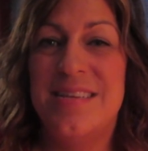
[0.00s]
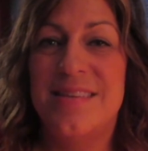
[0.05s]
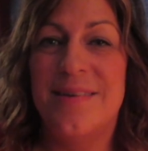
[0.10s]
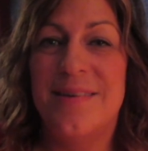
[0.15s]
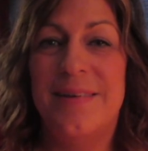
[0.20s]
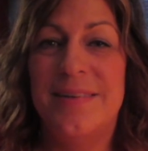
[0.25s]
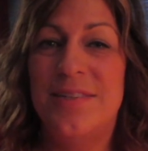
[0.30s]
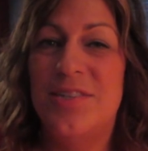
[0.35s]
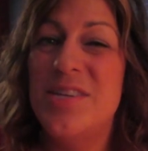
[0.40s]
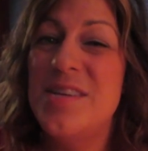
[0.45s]

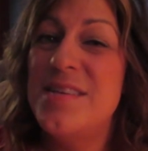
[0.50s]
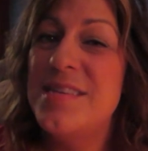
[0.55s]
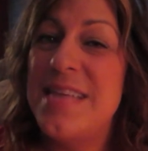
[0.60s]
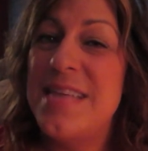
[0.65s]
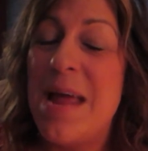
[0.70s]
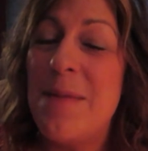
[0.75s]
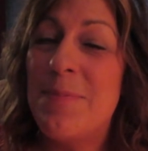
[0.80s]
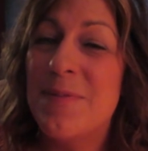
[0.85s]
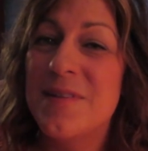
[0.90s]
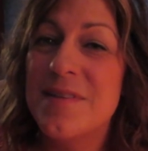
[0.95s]
so it just
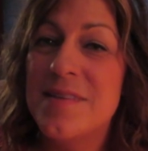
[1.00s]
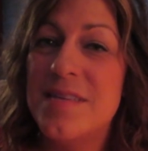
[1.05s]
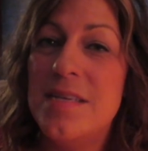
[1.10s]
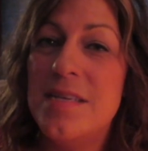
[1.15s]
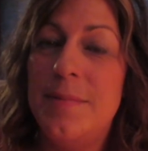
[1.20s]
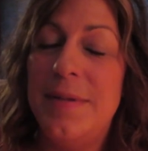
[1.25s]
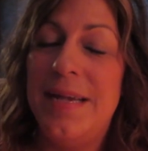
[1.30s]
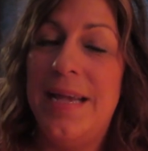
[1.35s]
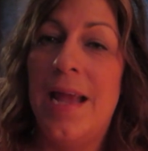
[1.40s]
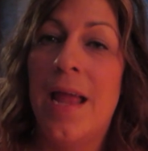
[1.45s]
happens
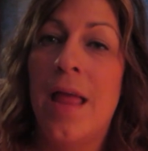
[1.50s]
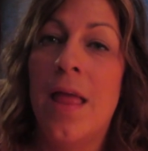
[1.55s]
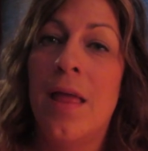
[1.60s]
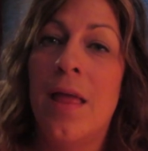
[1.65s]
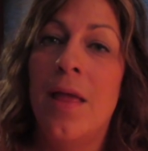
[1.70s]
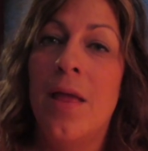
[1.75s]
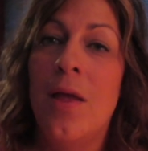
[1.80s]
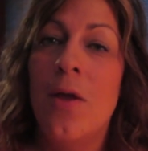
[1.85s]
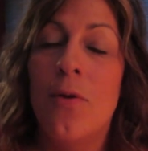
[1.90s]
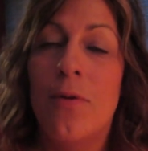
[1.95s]
to be
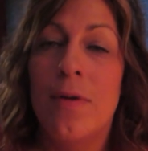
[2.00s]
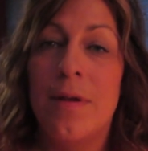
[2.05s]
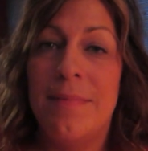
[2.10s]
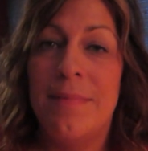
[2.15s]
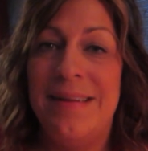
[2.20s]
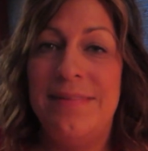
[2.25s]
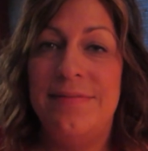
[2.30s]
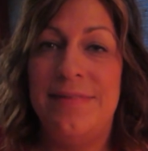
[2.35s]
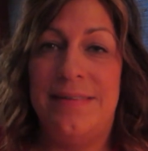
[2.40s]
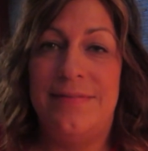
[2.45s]
one of
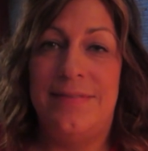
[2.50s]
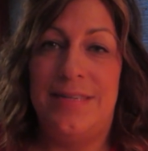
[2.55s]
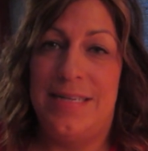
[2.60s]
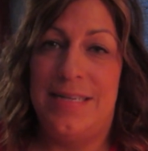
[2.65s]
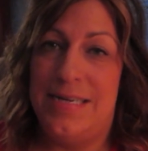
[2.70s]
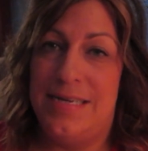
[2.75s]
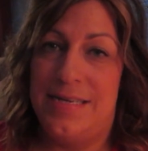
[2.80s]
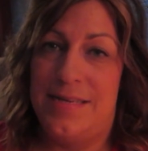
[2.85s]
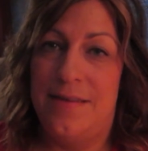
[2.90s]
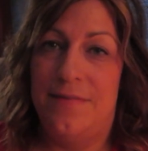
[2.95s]
my favorite
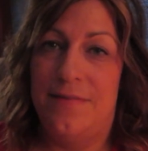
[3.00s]
days